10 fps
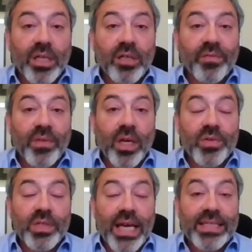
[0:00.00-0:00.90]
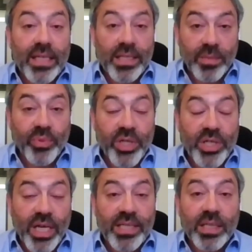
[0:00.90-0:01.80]
of those assets
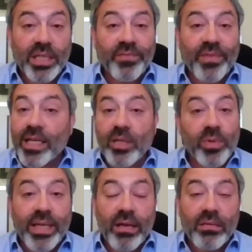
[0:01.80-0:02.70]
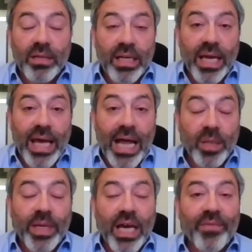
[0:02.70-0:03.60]
appreciating in value without
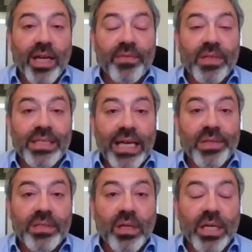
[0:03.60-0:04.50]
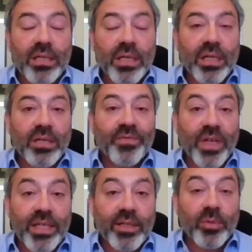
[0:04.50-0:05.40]
Alba having any of the downside
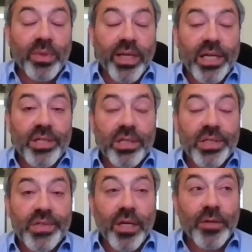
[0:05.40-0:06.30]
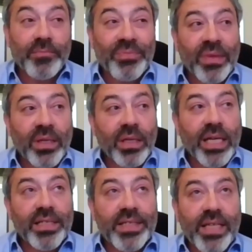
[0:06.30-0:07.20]
funding obligations. So
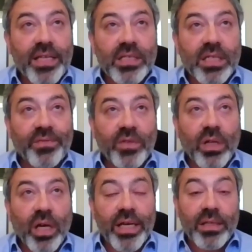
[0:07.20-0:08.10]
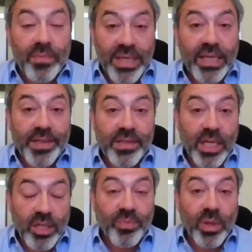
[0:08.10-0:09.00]
in a sense, if you like the mix,
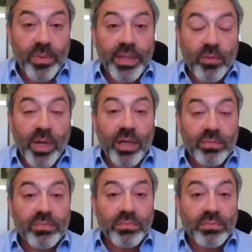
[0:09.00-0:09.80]
then you're probably well